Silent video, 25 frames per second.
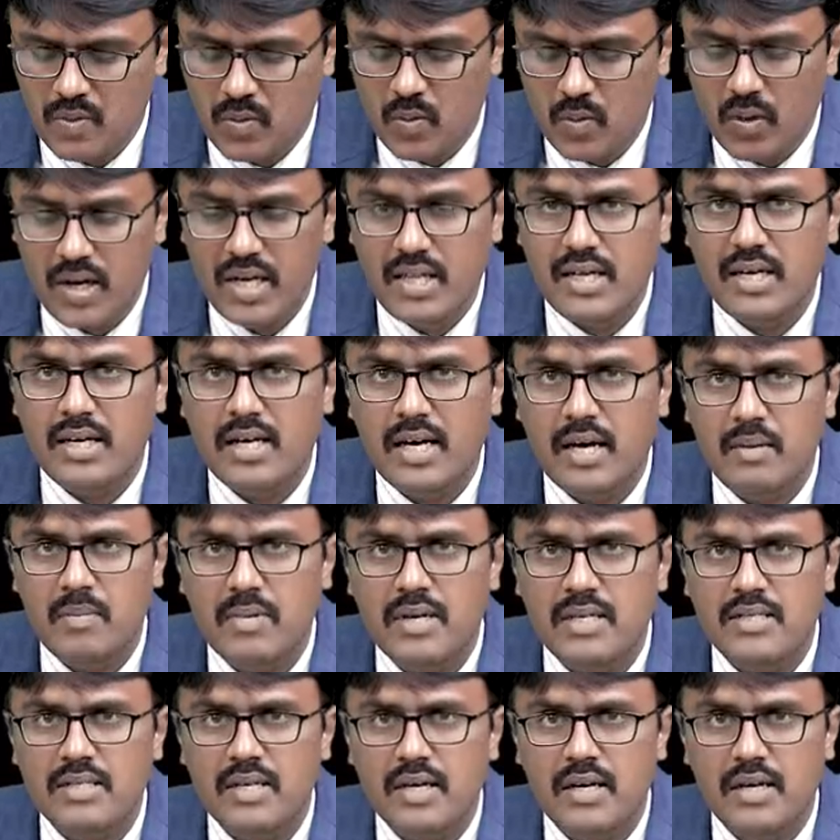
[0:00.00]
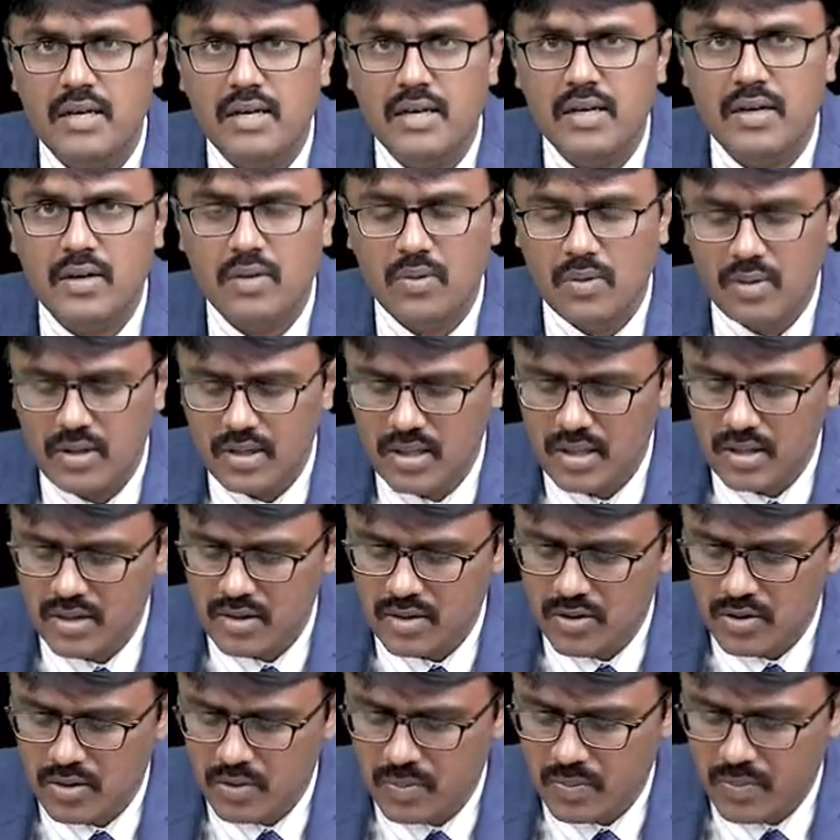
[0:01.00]
Why the tablets are entry
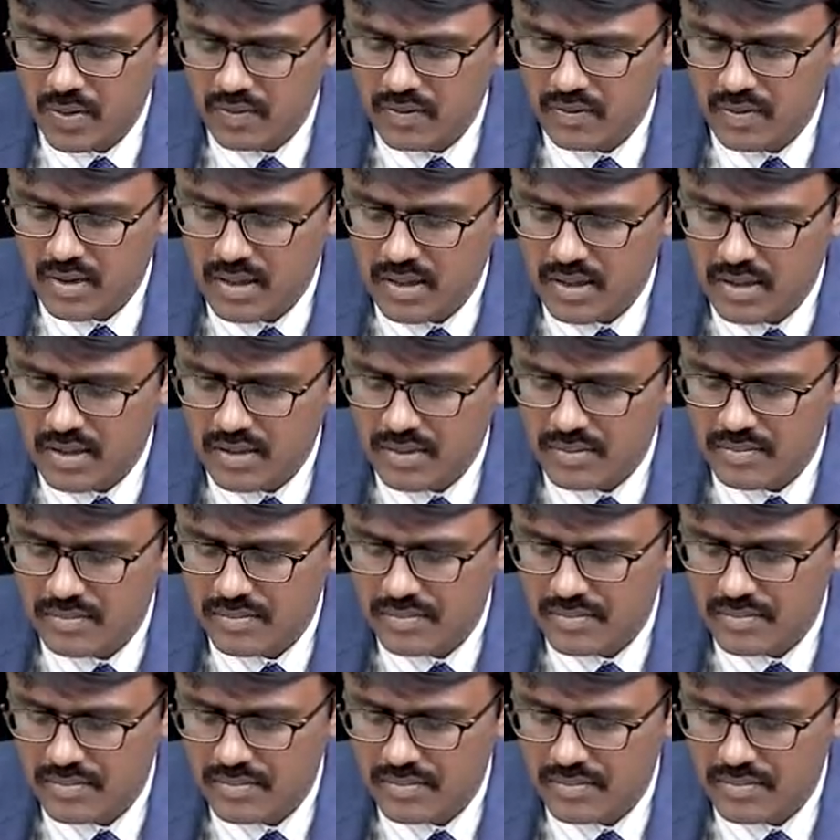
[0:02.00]
coated? To prevent